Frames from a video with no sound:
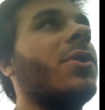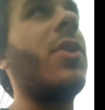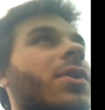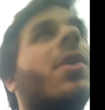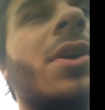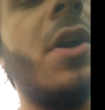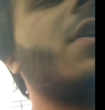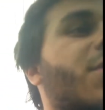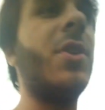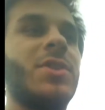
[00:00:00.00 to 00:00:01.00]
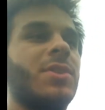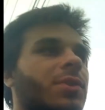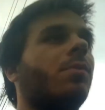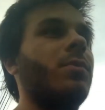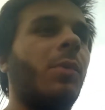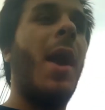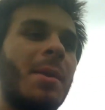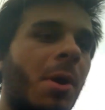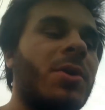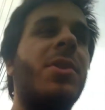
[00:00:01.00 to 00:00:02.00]
with just the right
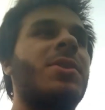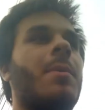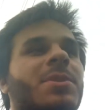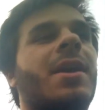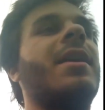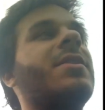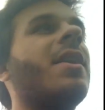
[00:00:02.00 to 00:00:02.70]
amount of substats.